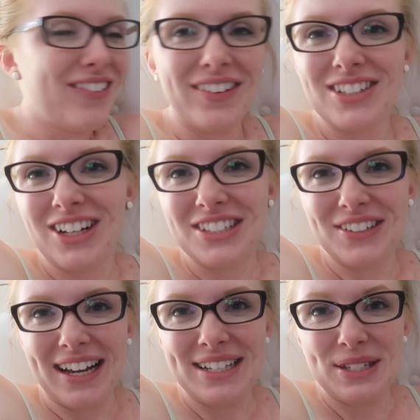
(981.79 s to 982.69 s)
We will talk to
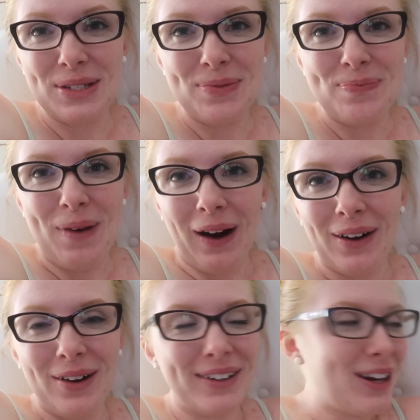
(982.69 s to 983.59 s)
you guys
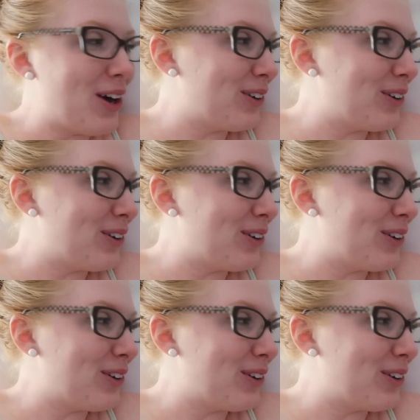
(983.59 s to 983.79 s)
tomorrow and